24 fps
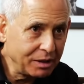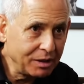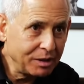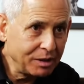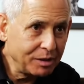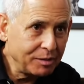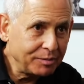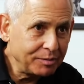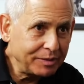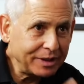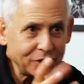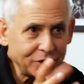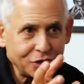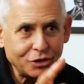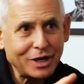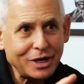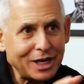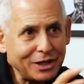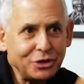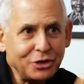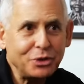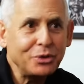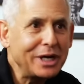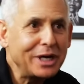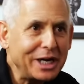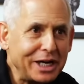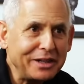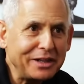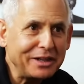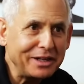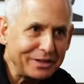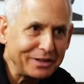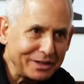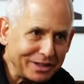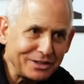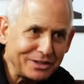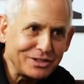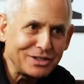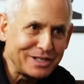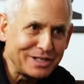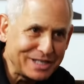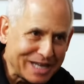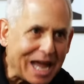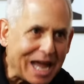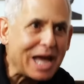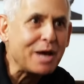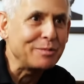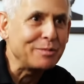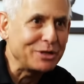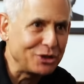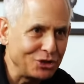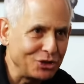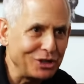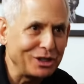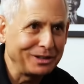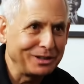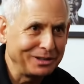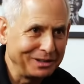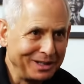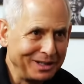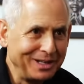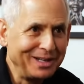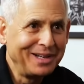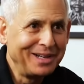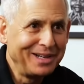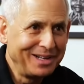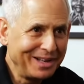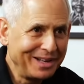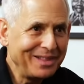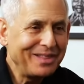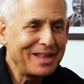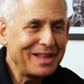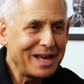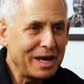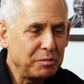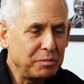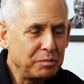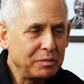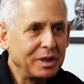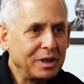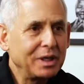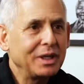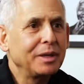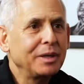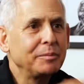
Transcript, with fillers: Right. Plus, you're not doing anything that's damaging right. them.